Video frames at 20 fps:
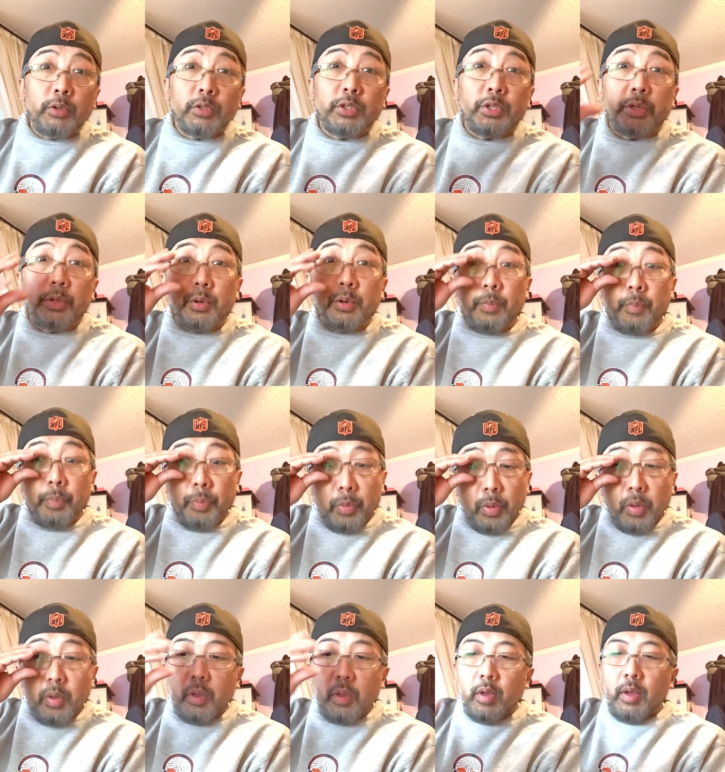to.
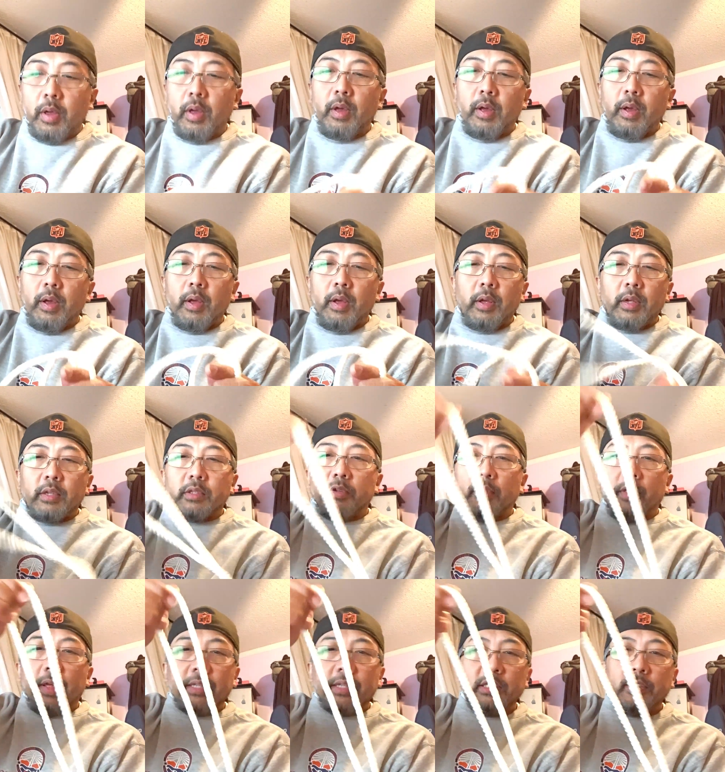So
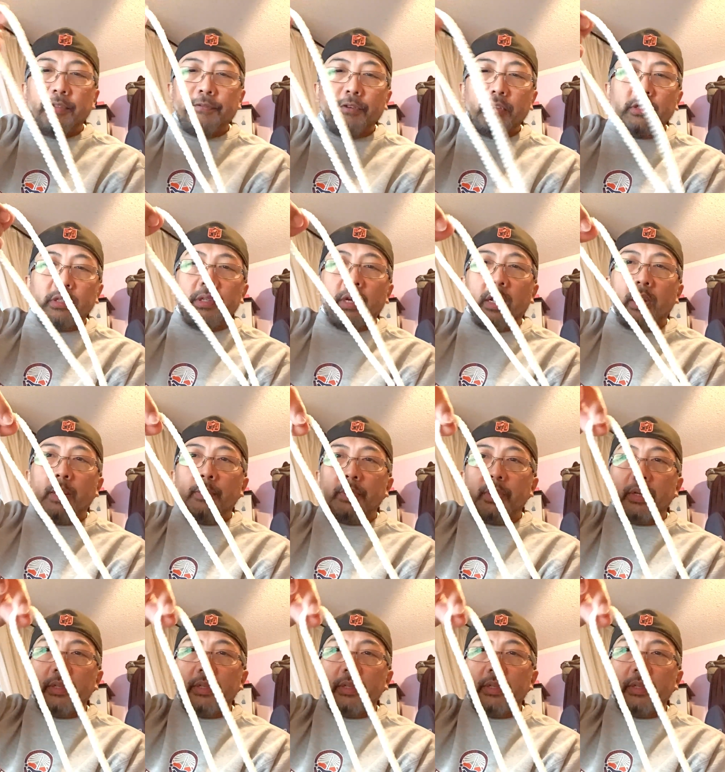that's the first knot I'm going to